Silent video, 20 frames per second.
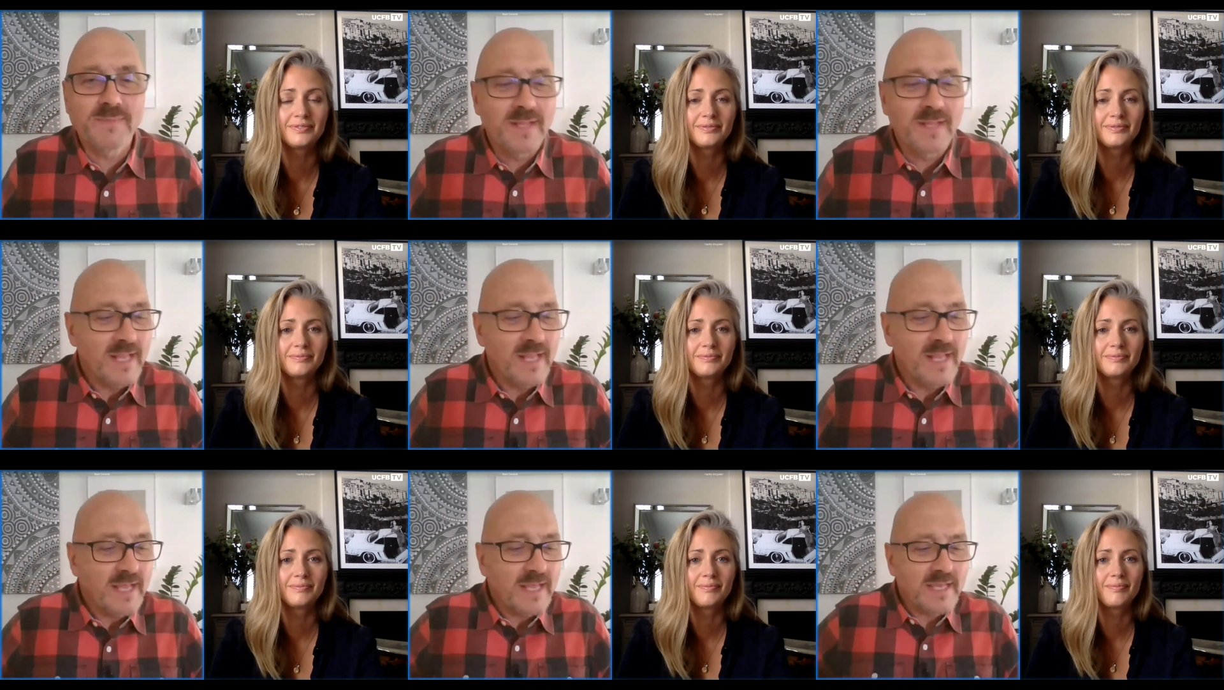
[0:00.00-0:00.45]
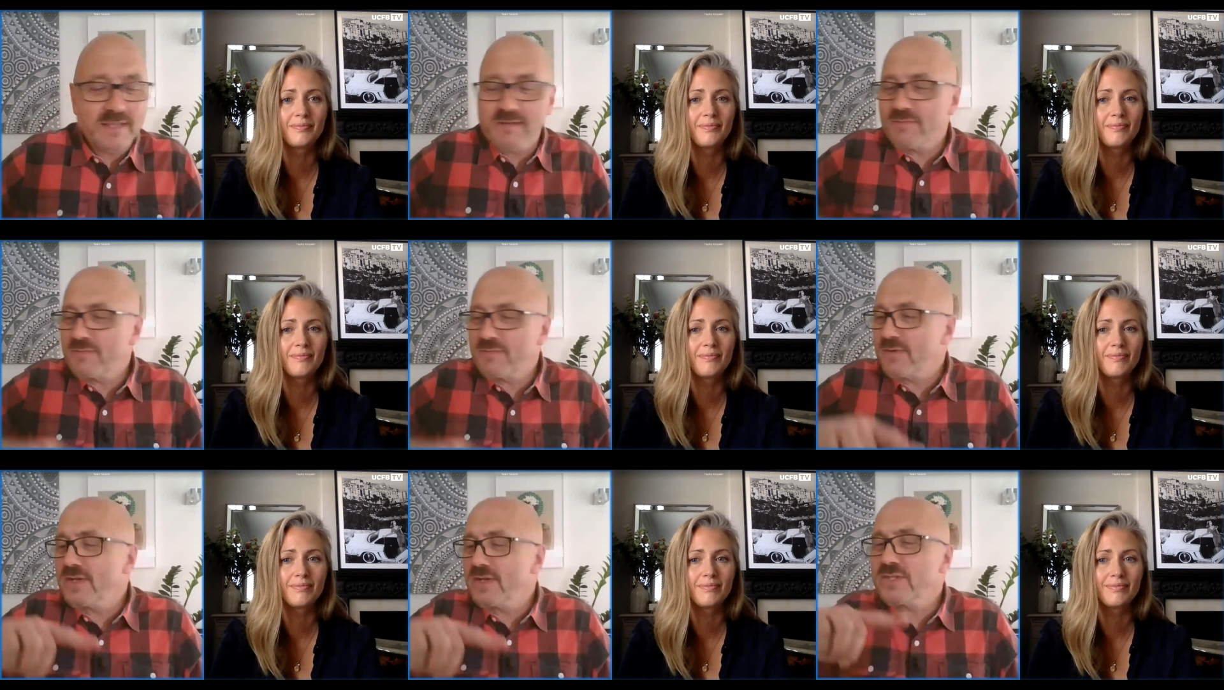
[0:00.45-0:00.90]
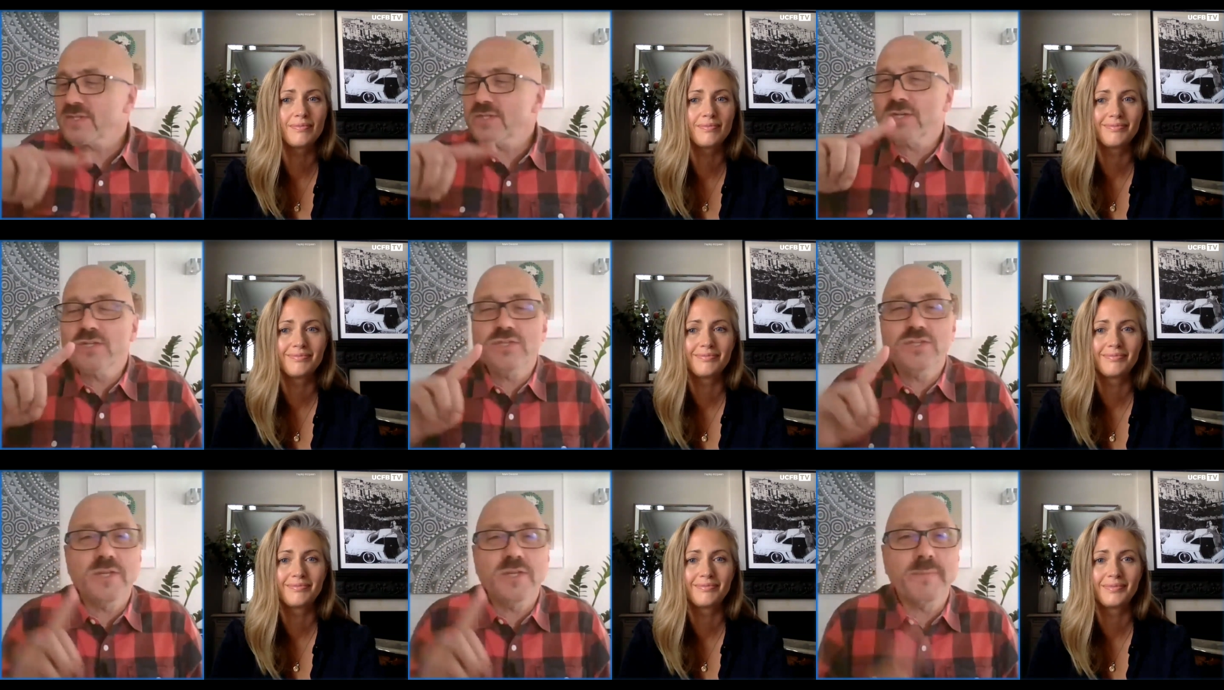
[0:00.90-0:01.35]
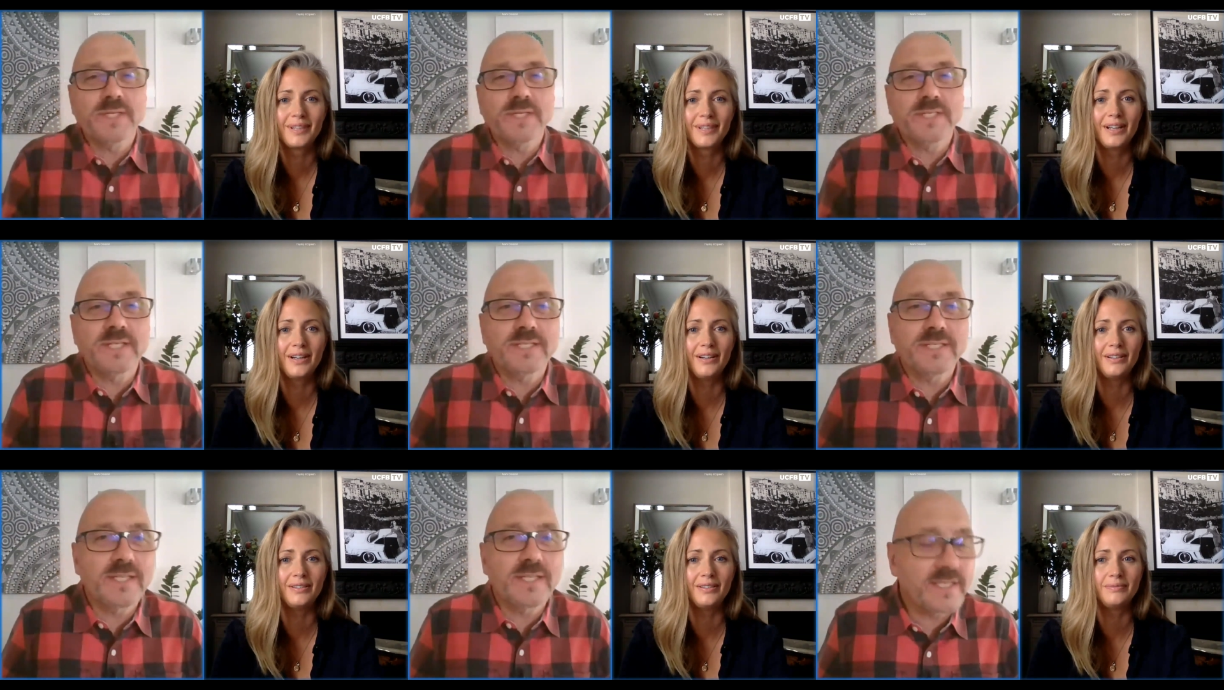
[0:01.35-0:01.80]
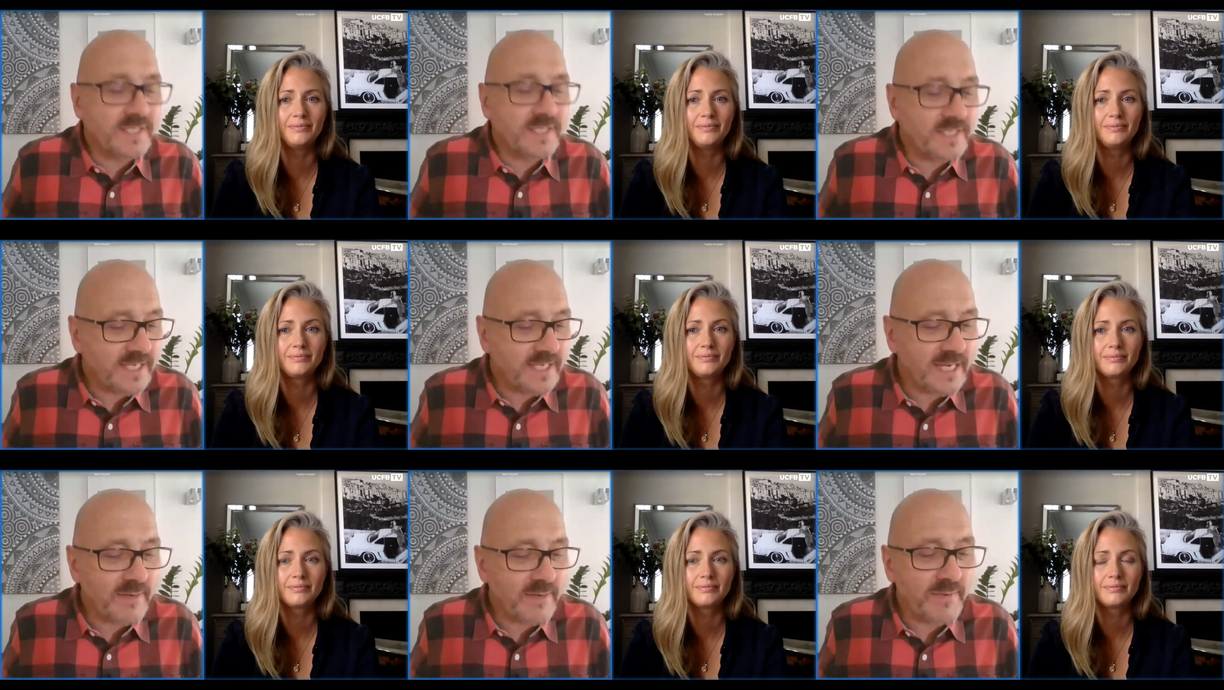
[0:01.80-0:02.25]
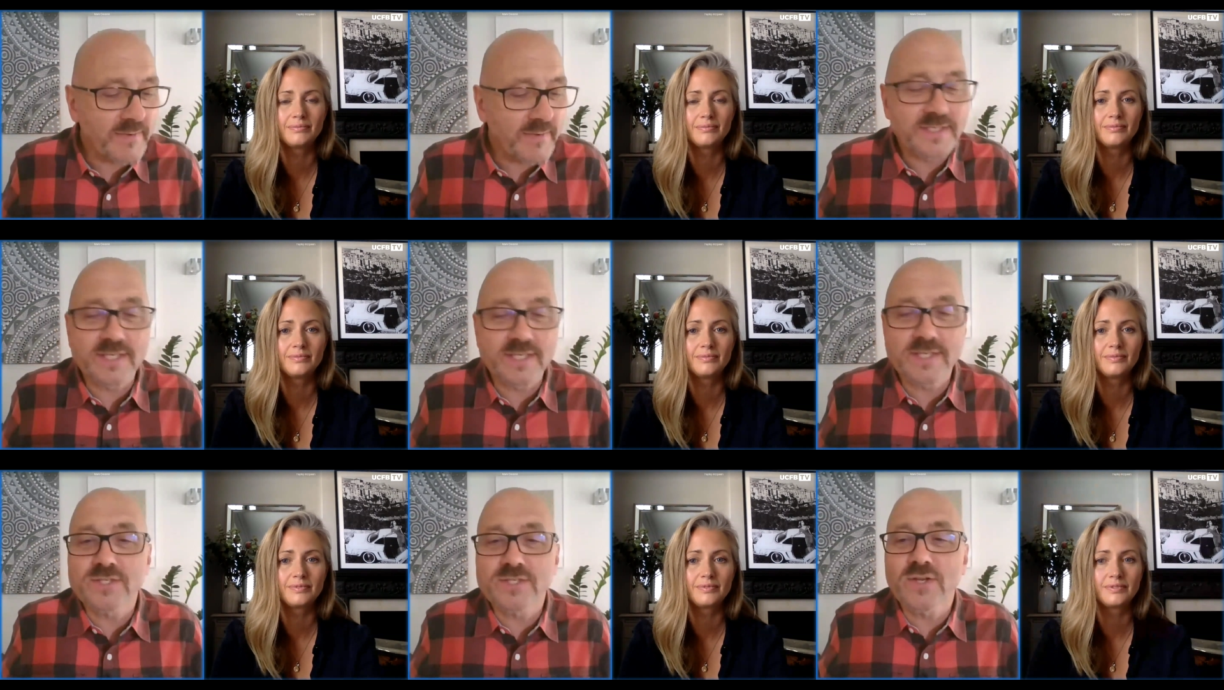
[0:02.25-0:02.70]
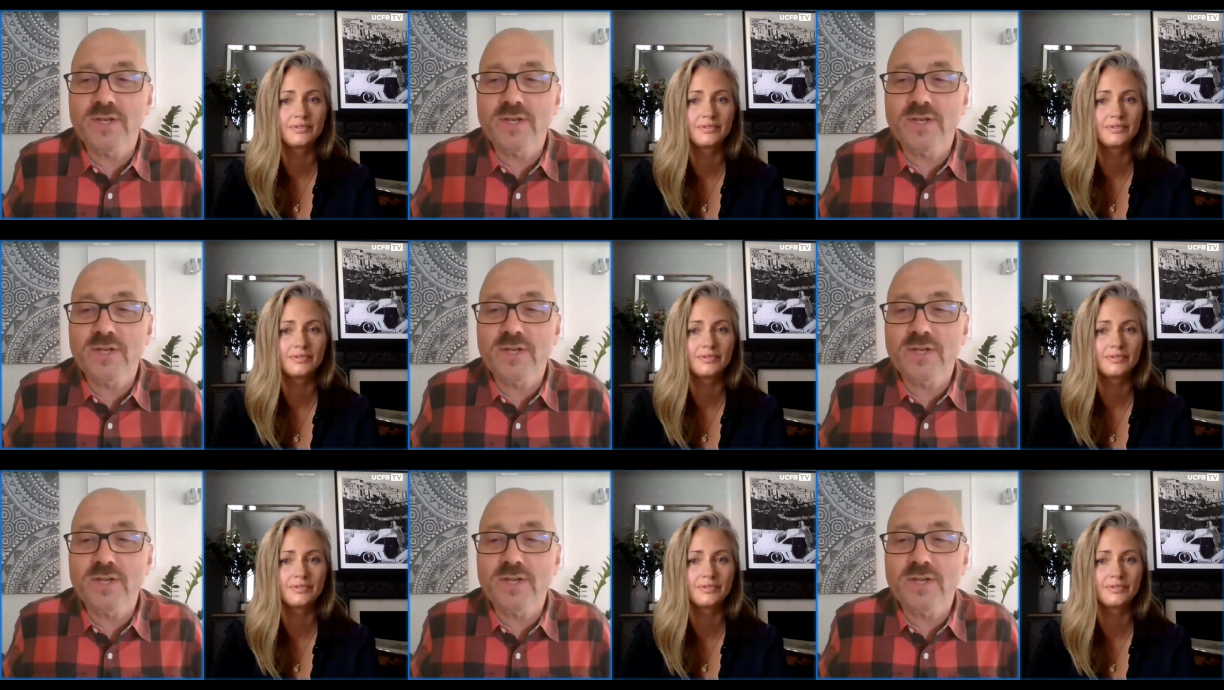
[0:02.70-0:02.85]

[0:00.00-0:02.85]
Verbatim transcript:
Speaker 1: You're the first contributor to this series that's done it